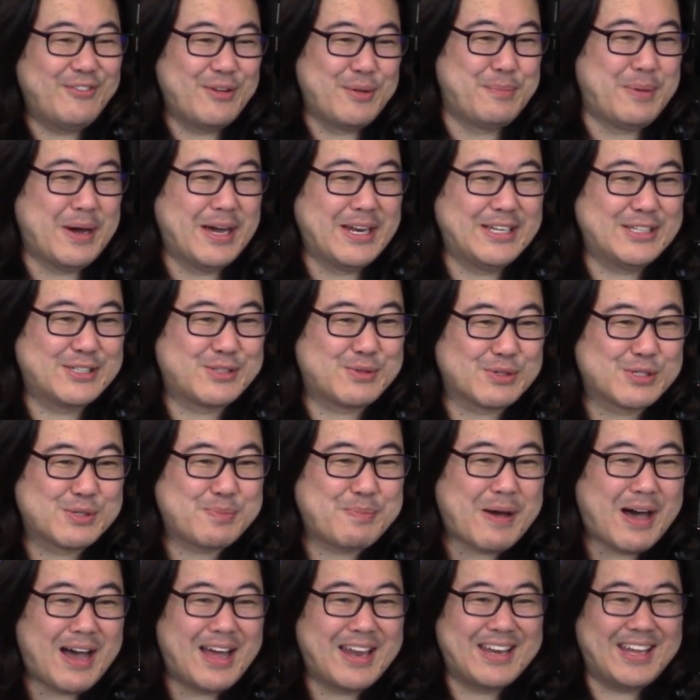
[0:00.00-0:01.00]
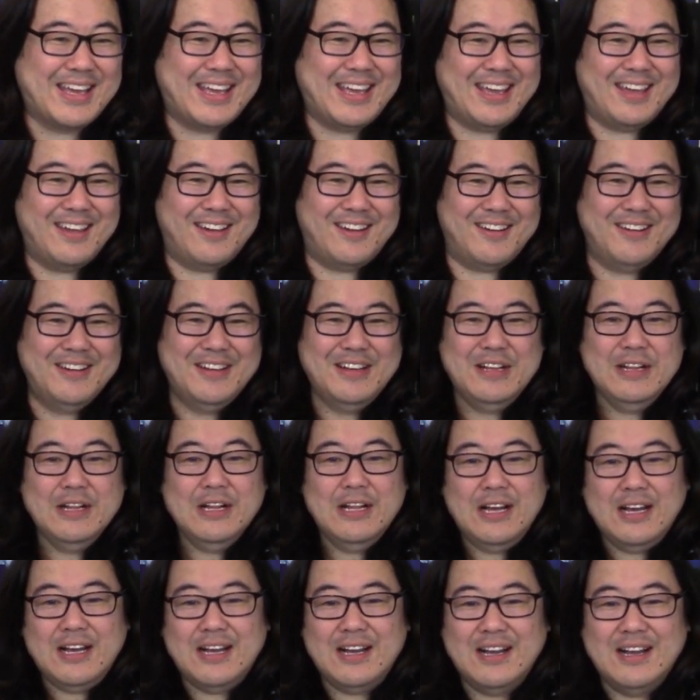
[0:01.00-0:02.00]
everybody's responding here.
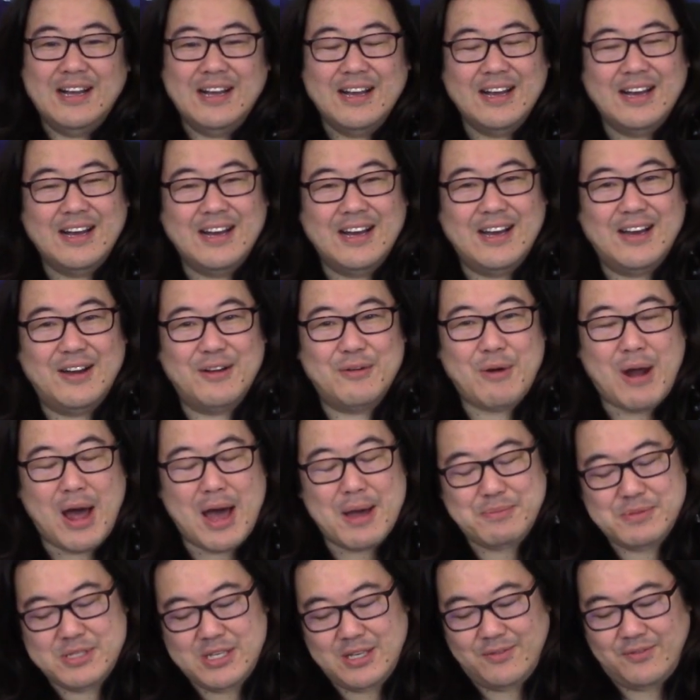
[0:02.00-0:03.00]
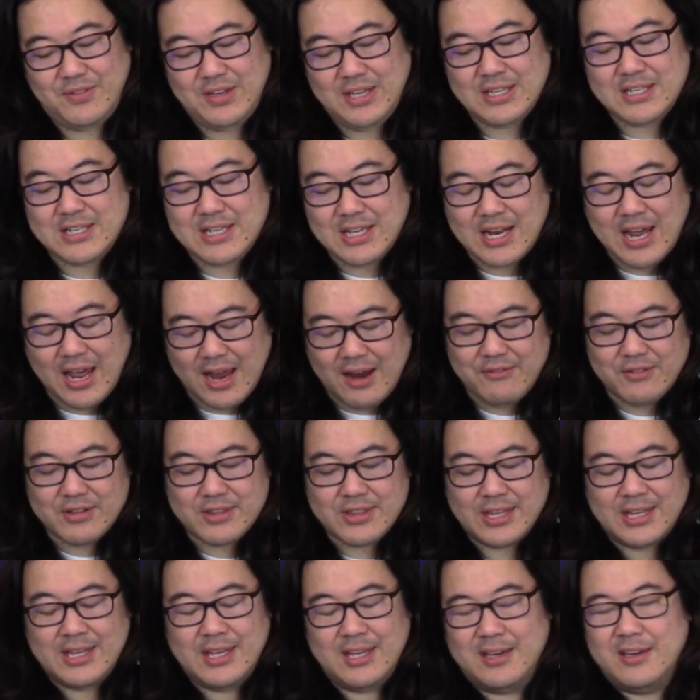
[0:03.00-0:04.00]
Uh, Rob TV did
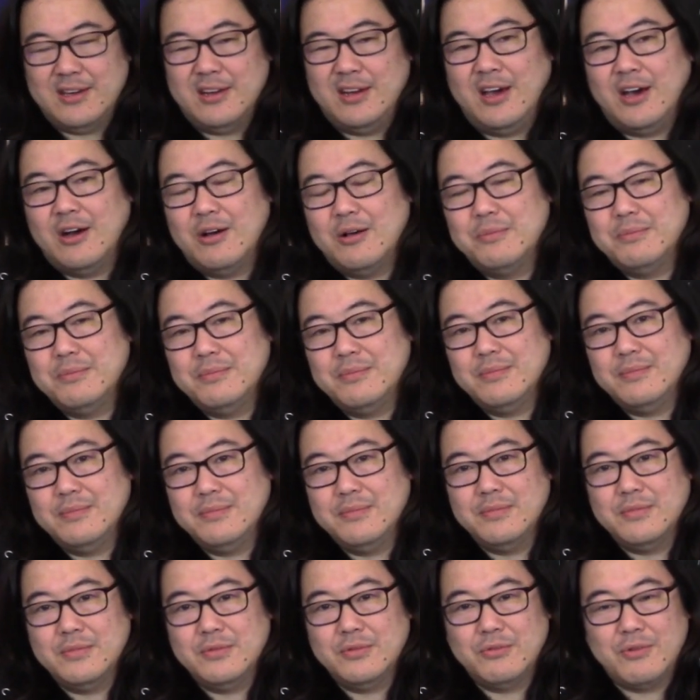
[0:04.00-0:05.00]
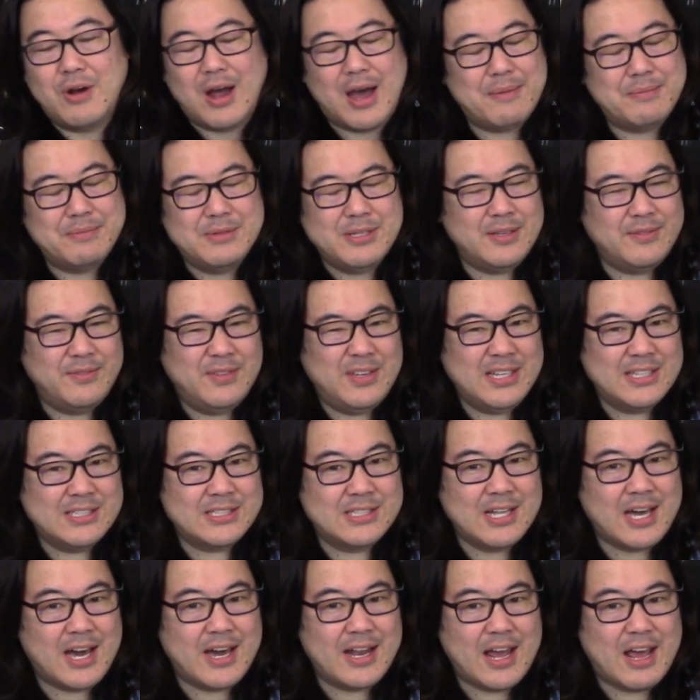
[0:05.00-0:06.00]
everything he could help. Rob TV
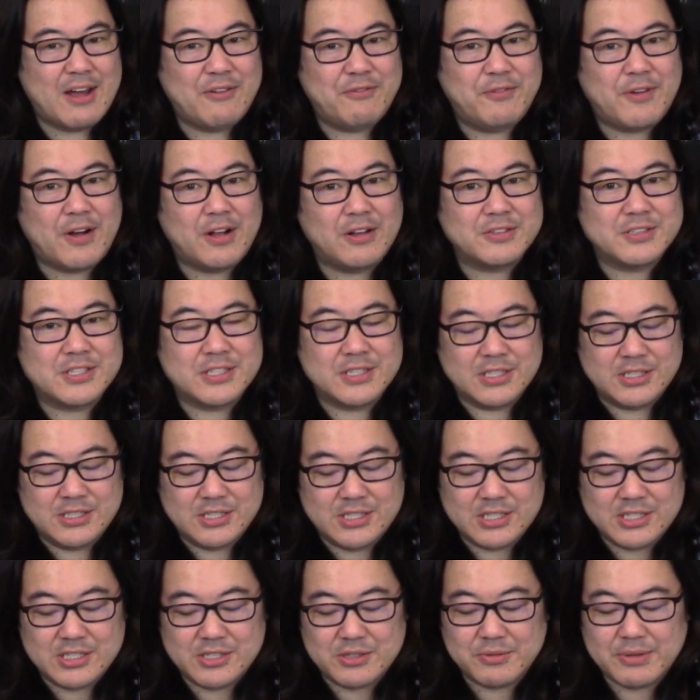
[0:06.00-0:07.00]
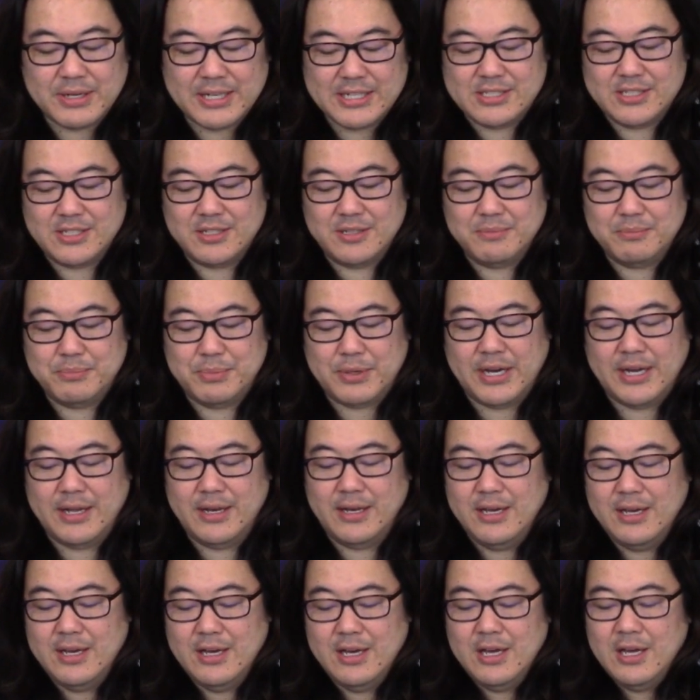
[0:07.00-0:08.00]
is not at fault in this situation.
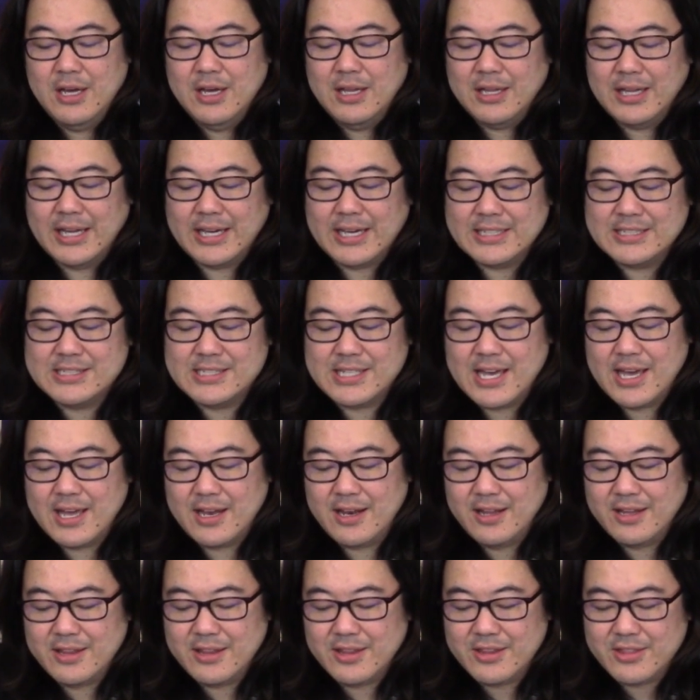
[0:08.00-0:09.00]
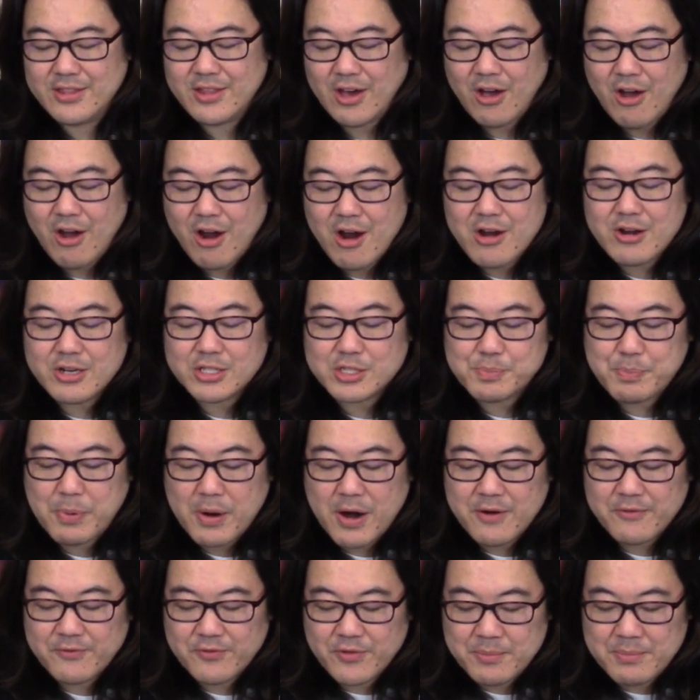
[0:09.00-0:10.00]
But like I said, the hardest
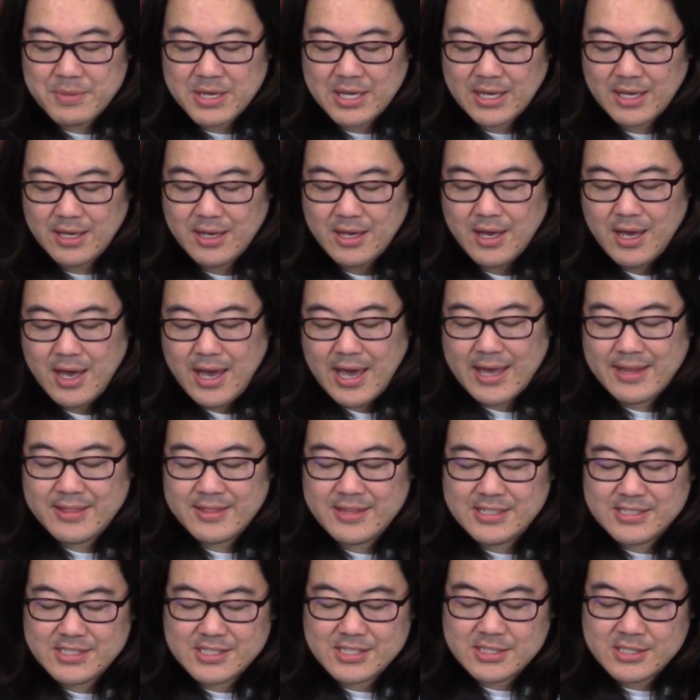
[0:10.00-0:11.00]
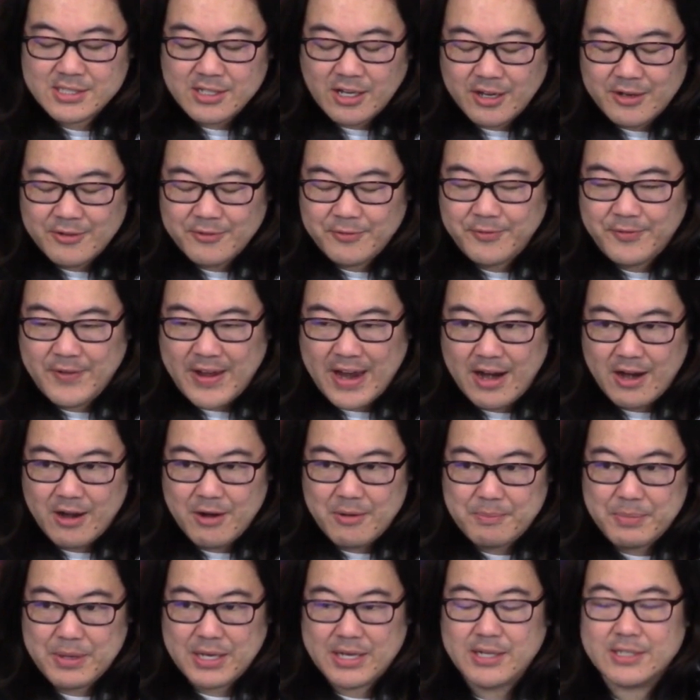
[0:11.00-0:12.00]
part for me, and this is
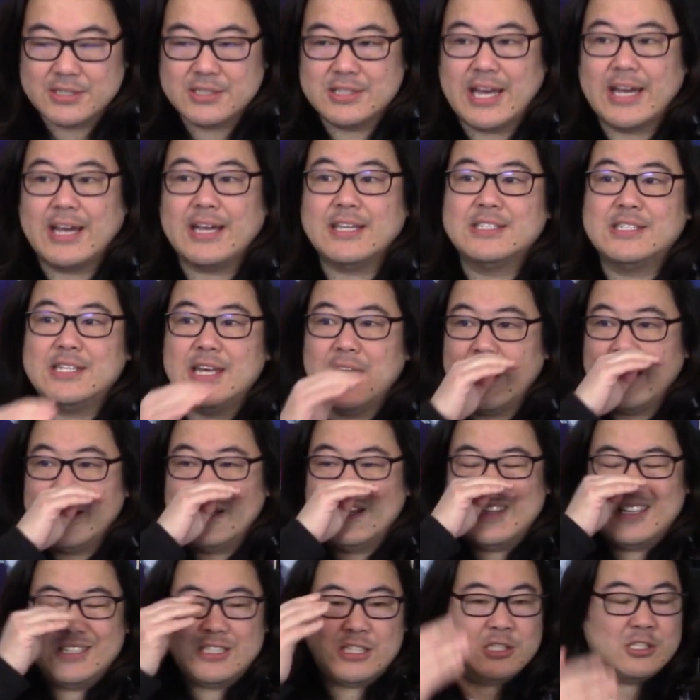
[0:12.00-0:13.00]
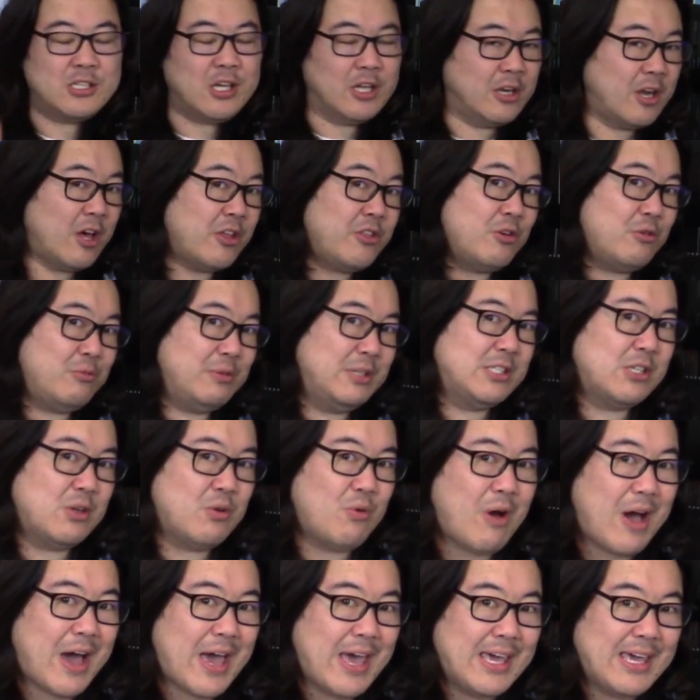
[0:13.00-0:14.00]
unfair because, like I said, this is another
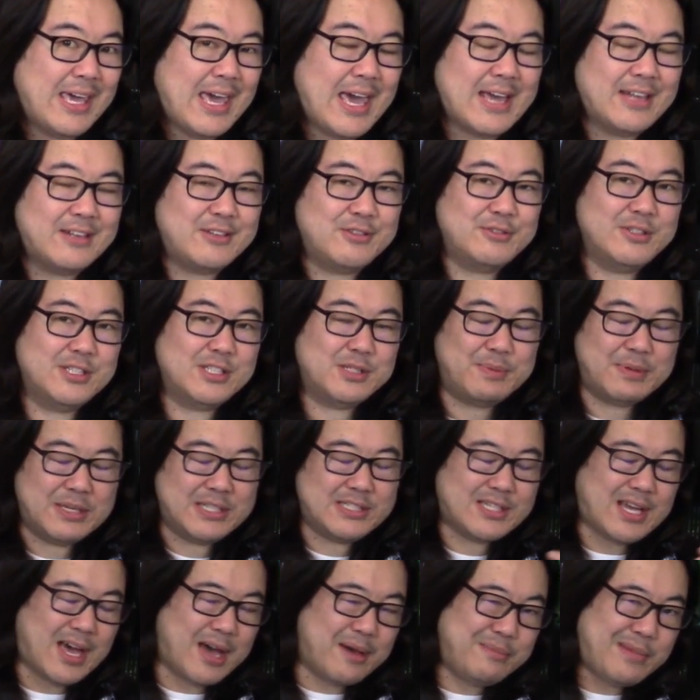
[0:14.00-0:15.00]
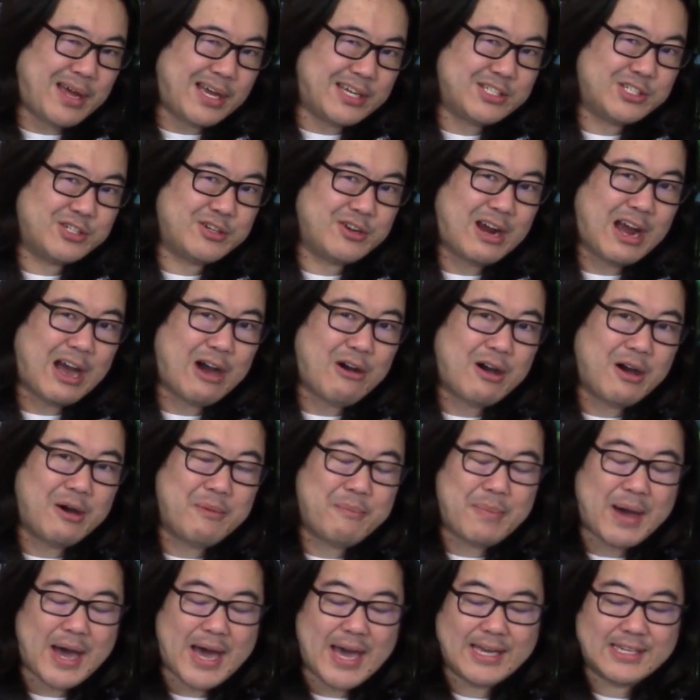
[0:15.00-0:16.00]
reason why I can't do this because I'm not sure how
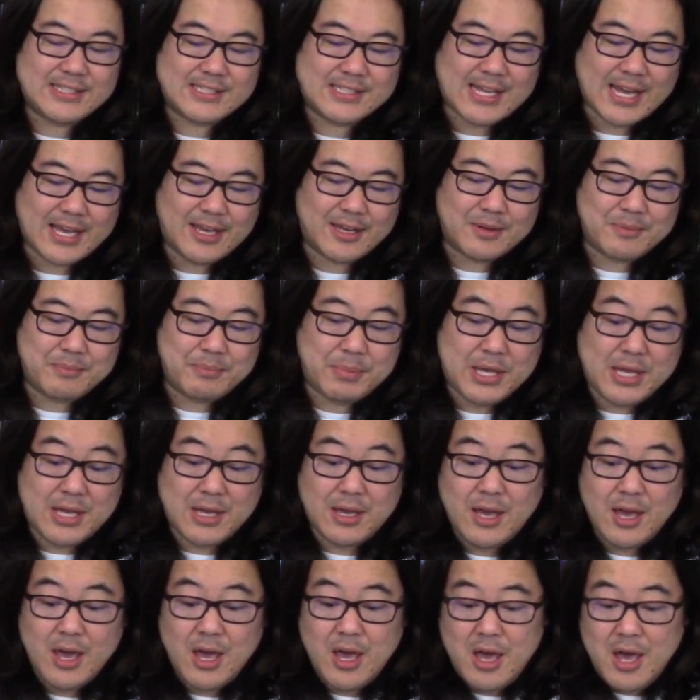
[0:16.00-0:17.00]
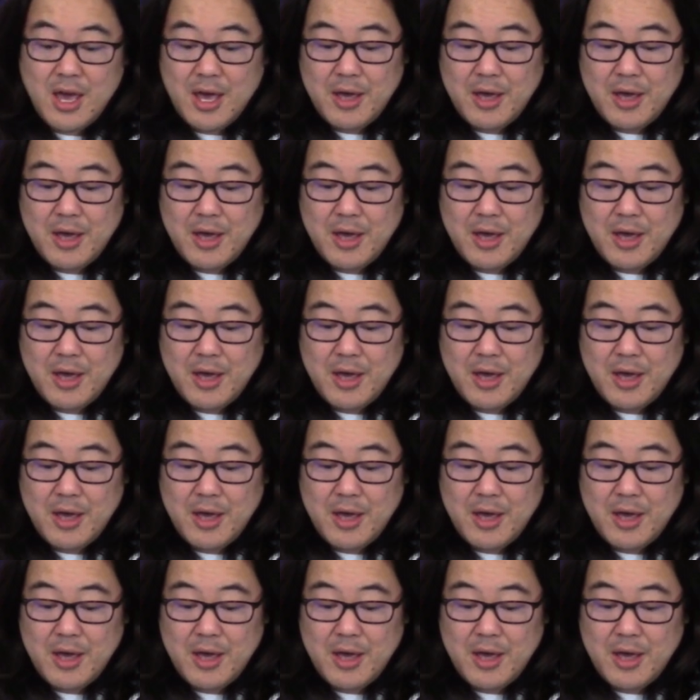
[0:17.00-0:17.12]
unbiased I can be